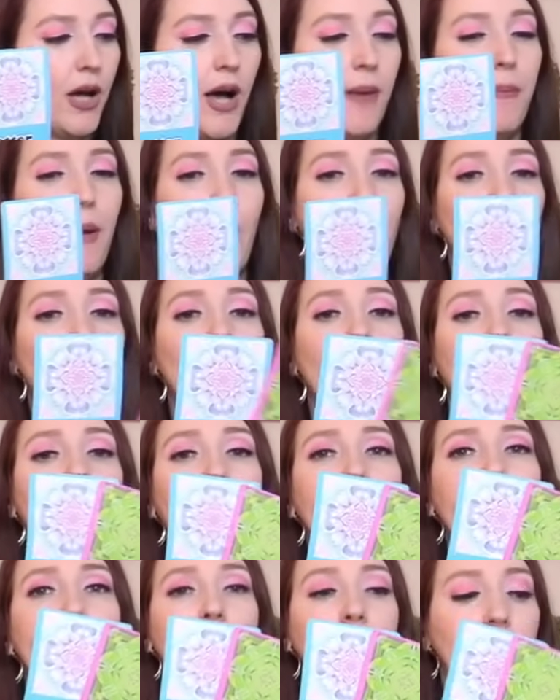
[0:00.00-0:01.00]
about a
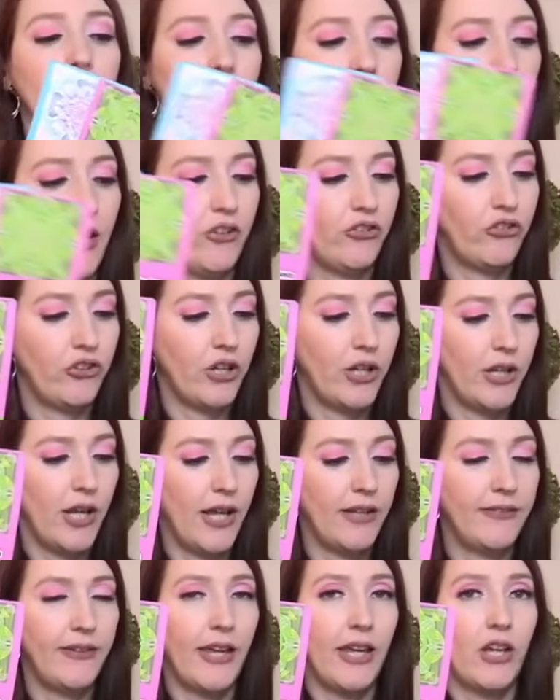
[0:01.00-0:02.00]
reconciliation
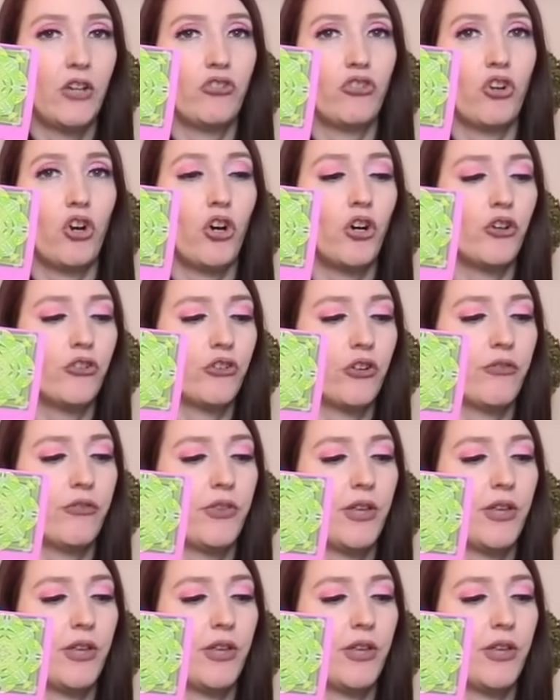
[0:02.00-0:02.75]
and take charge of